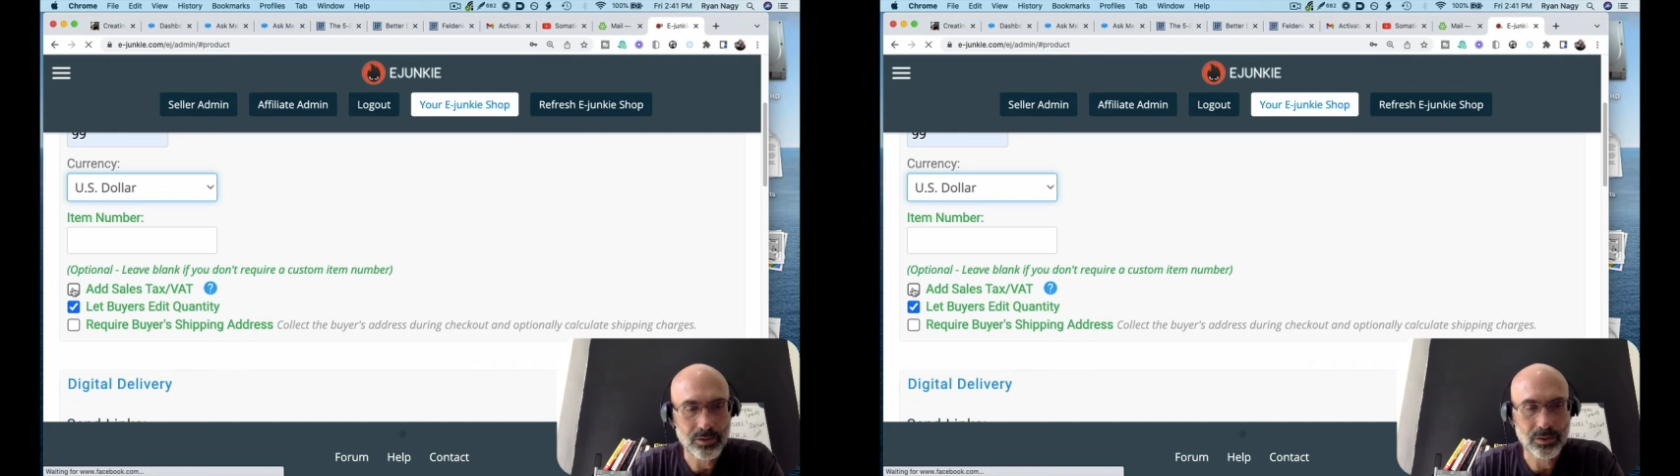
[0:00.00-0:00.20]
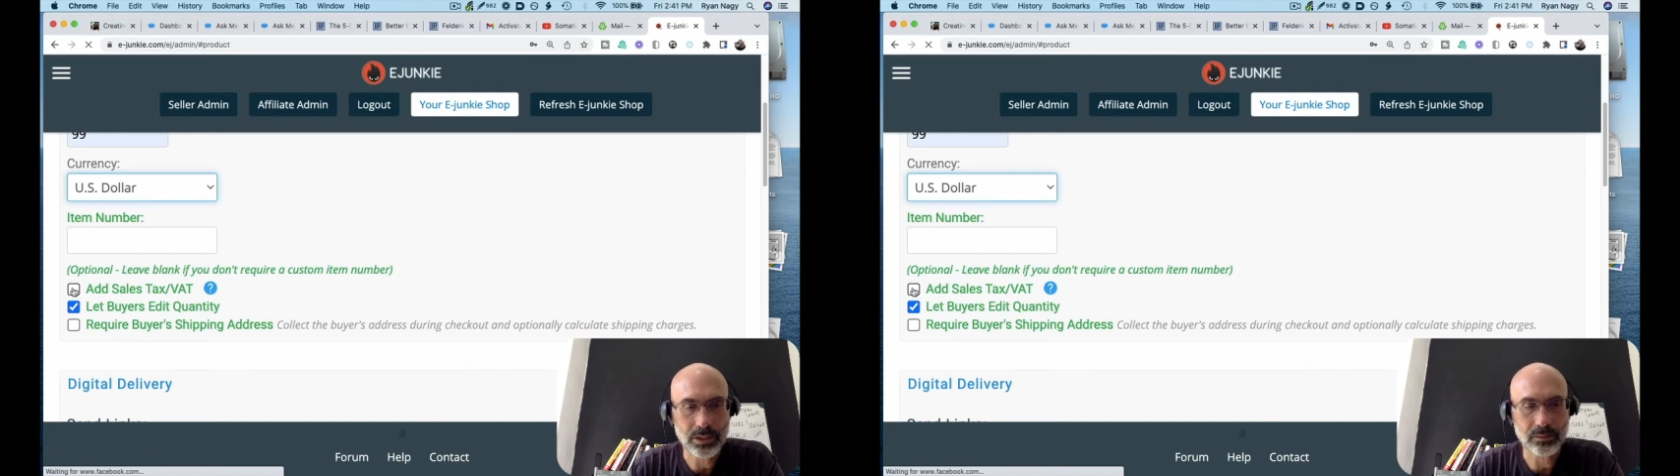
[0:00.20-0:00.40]

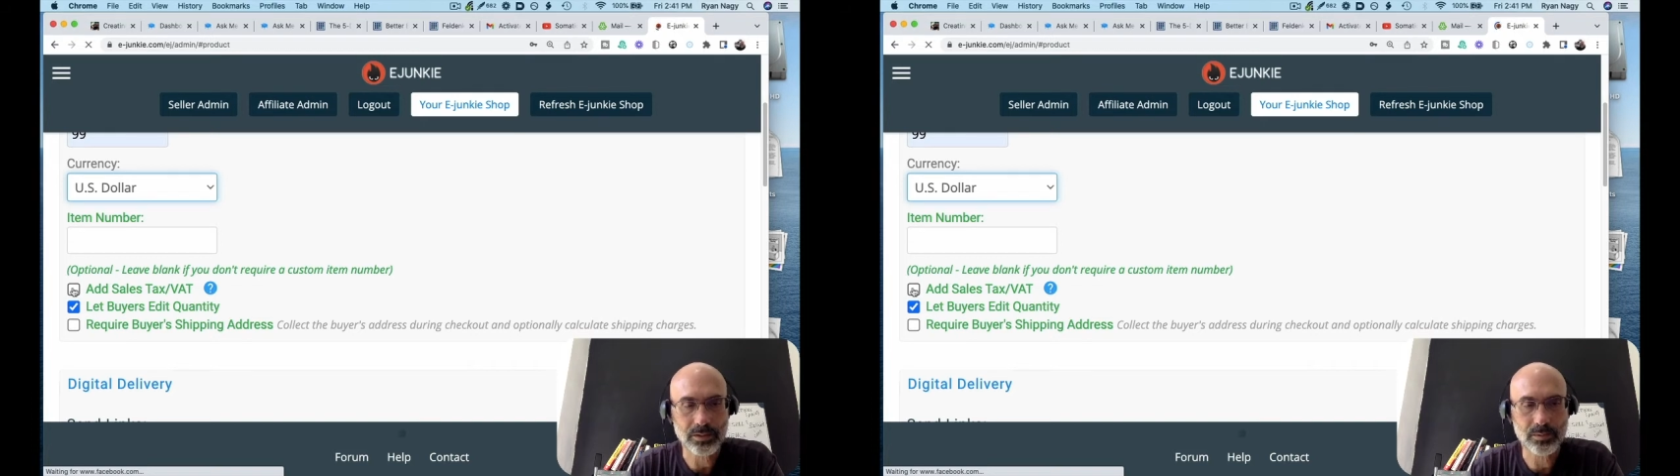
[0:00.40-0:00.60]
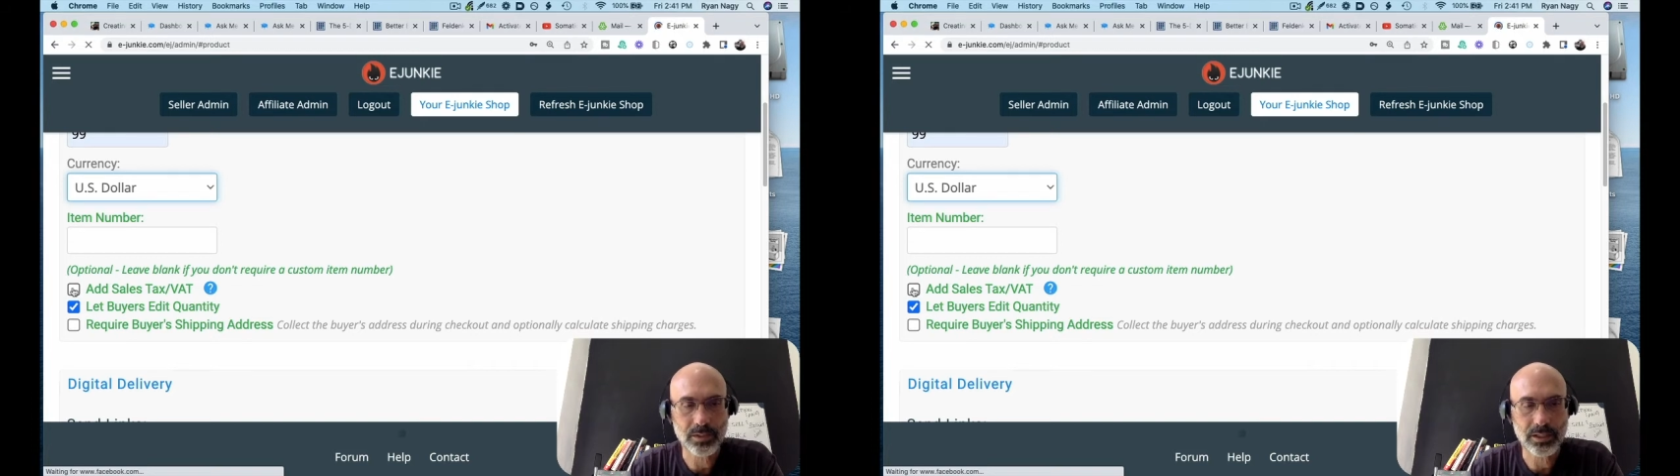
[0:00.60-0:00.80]
Generally
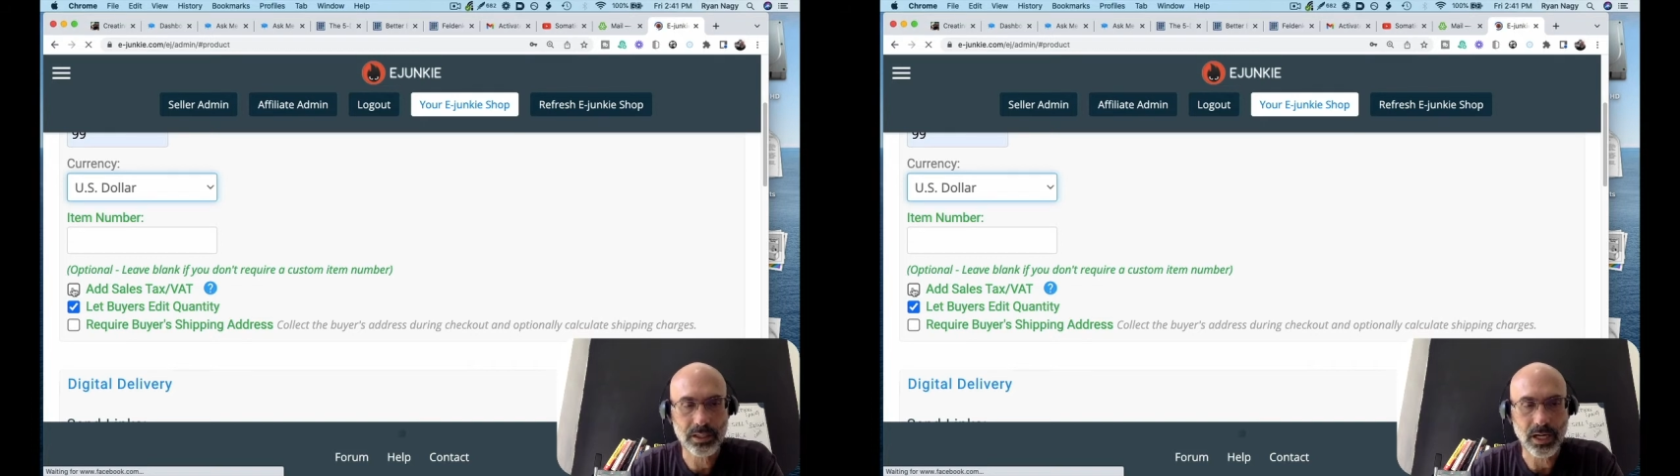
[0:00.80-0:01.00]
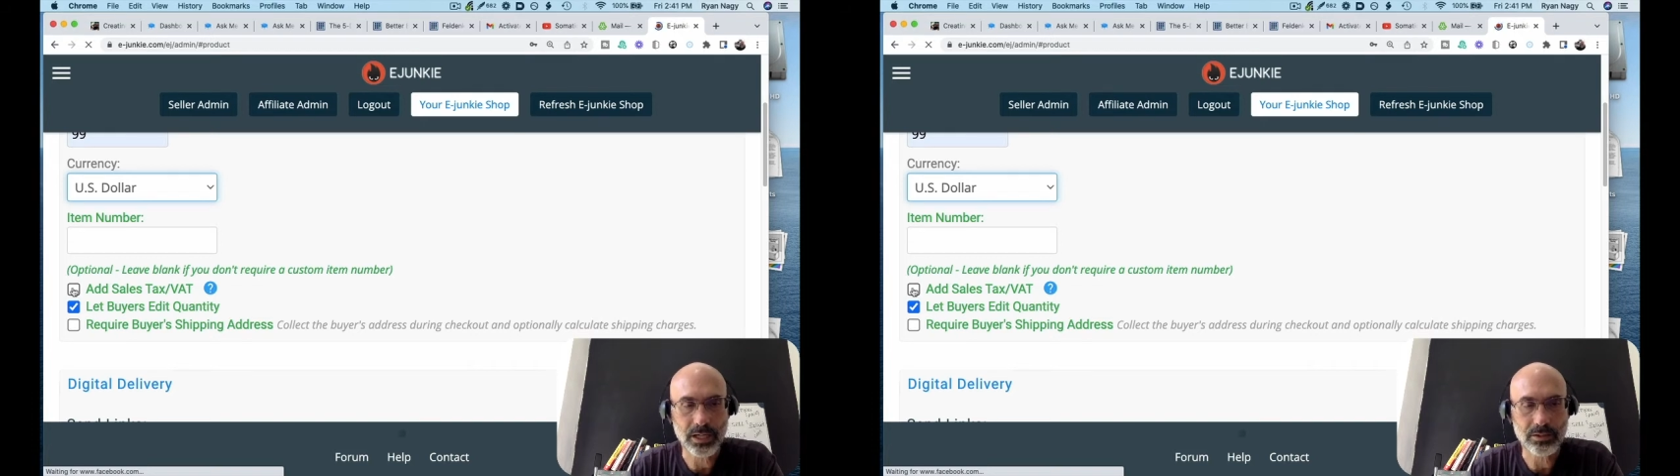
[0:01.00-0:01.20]

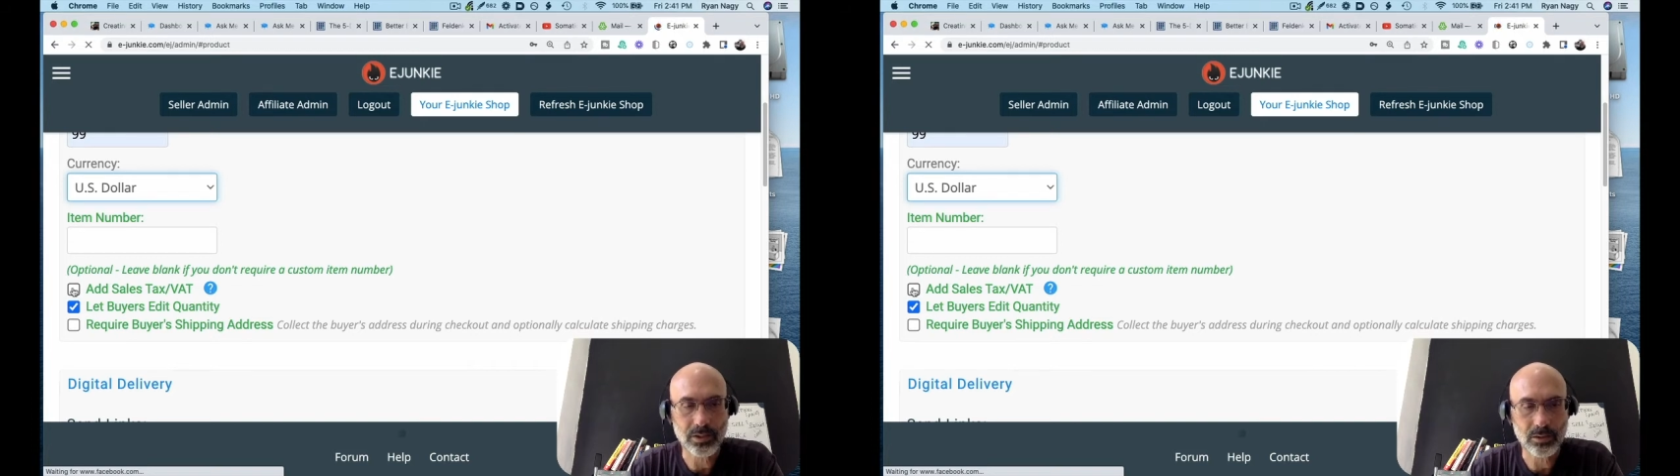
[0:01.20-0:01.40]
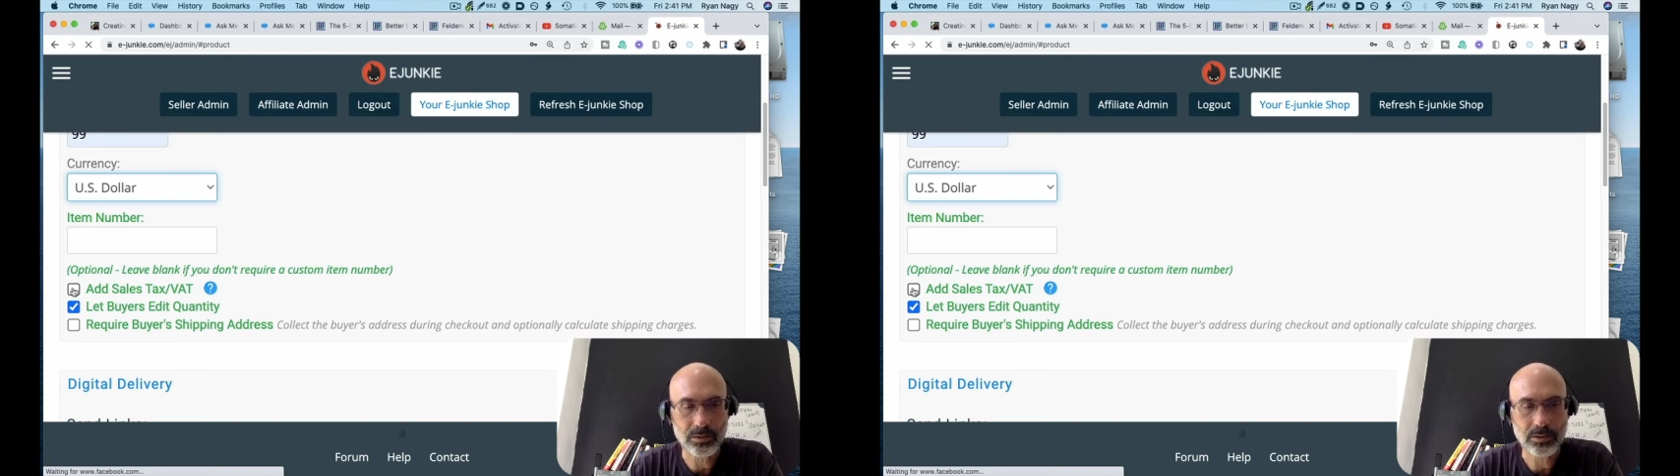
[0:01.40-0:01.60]
speaking, I
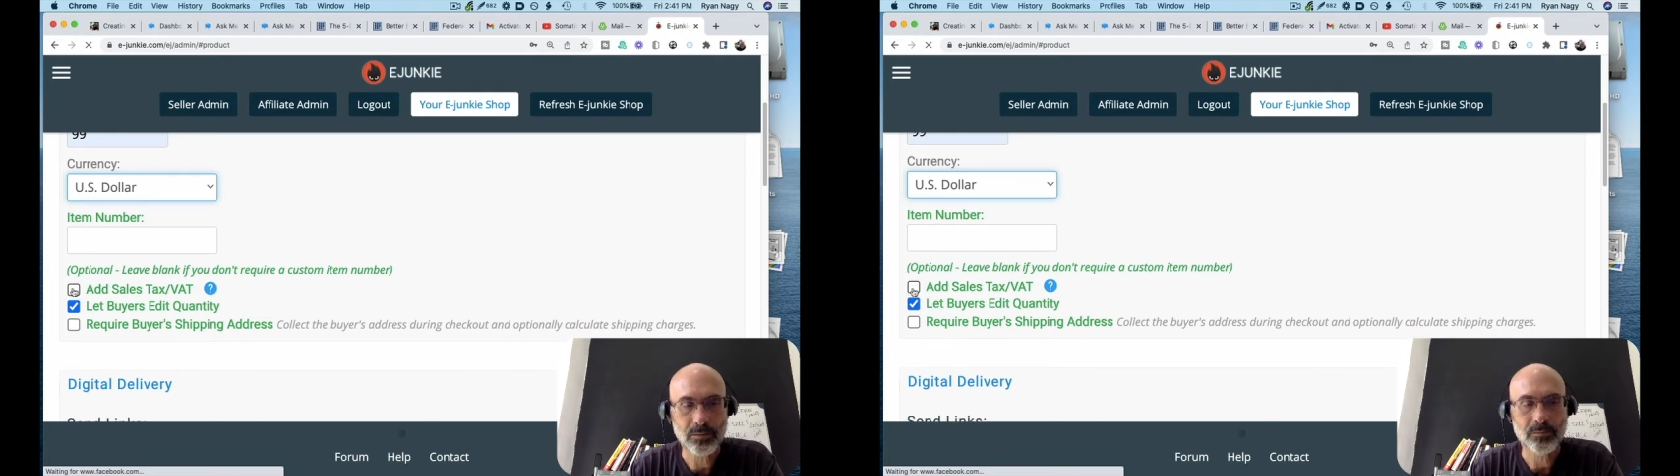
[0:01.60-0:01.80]
don't.